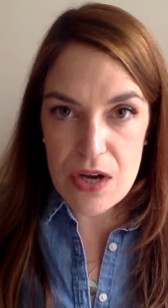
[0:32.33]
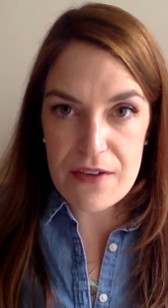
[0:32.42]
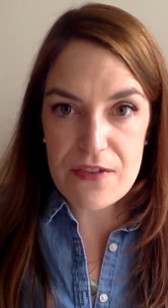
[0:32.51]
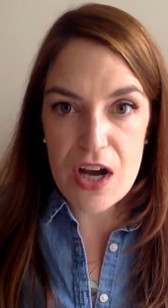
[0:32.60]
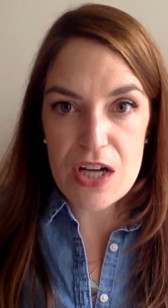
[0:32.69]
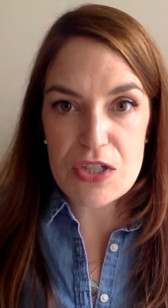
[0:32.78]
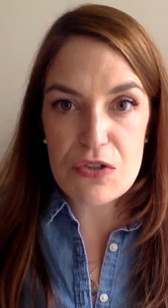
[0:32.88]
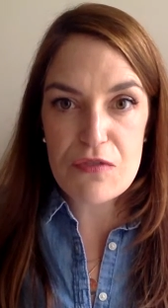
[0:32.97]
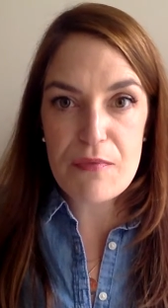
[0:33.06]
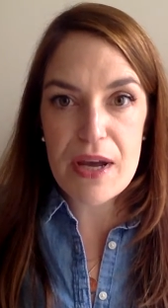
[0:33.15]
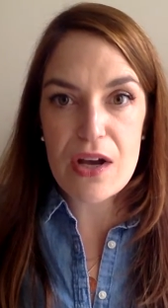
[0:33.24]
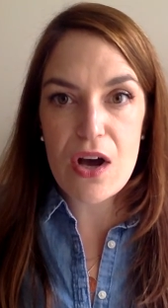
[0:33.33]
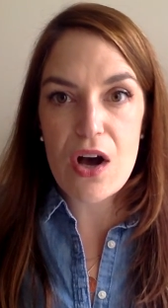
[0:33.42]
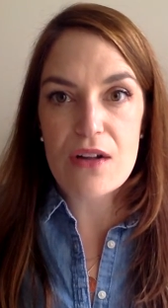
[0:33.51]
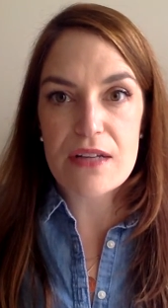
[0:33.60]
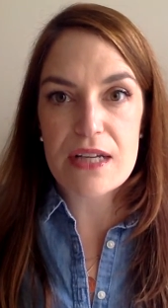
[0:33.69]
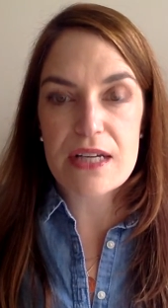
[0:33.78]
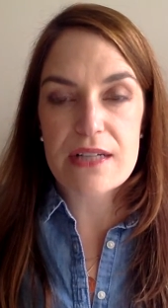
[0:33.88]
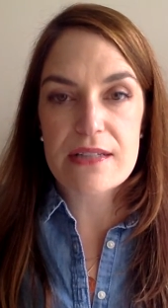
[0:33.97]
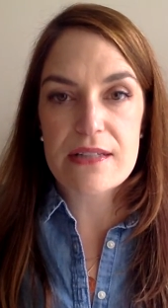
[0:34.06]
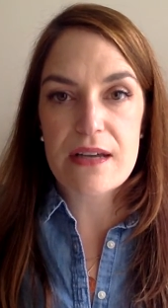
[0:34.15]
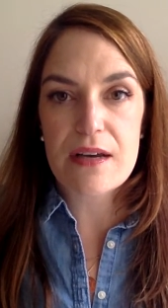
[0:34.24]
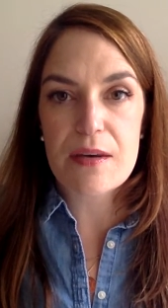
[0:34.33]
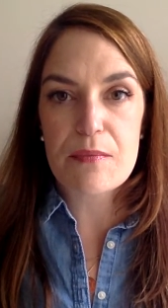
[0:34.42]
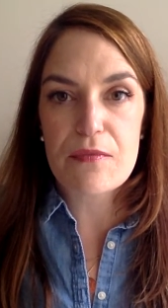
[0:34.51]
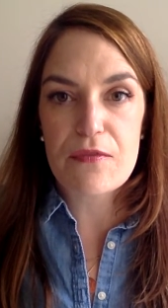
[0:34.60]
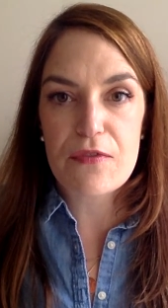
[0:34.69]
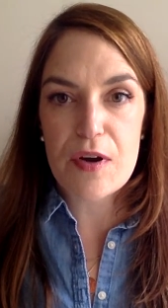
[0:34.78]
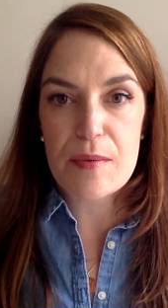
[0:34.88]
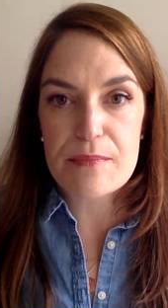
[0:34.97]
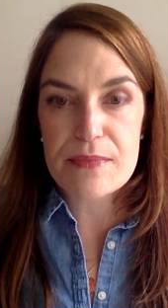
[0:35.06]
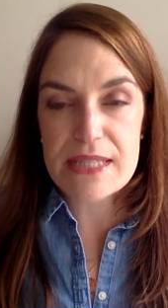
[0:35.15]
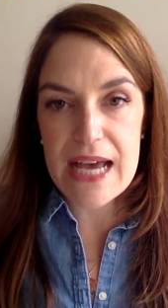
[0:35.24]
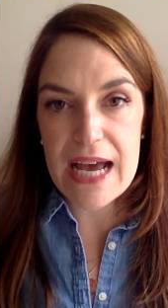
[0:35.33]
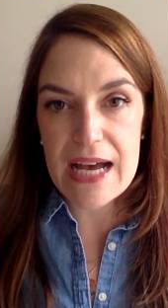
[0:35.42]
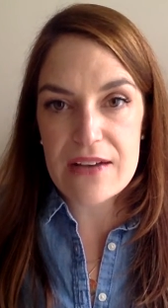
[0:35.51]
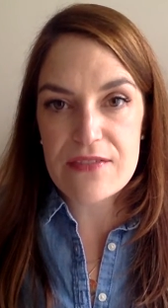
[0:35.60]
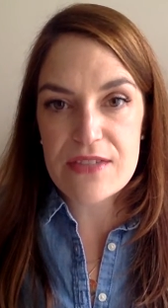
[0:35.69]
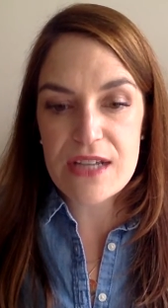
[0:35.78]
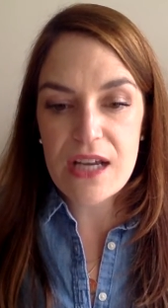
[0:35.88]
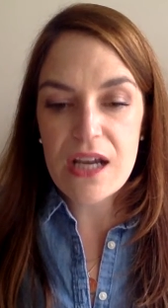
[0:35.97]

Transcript: I've got 2 of my colleagues from SAVS,